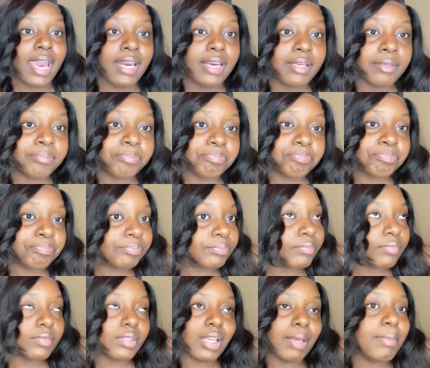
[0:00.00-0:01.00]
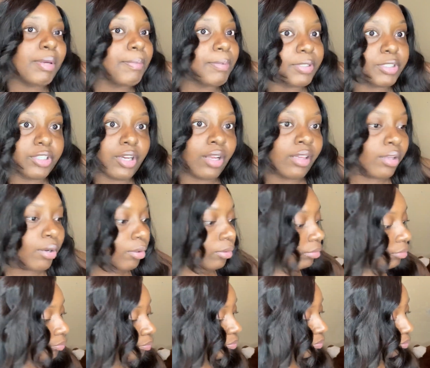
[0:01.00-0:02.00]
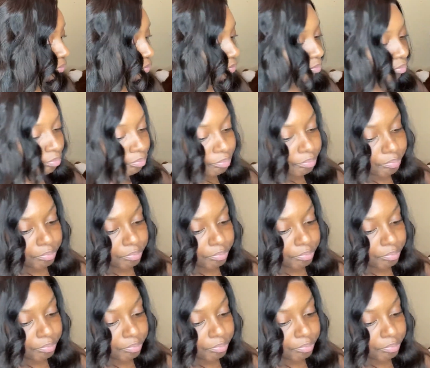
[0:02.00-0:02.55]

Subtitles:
it. Let me put y'all on.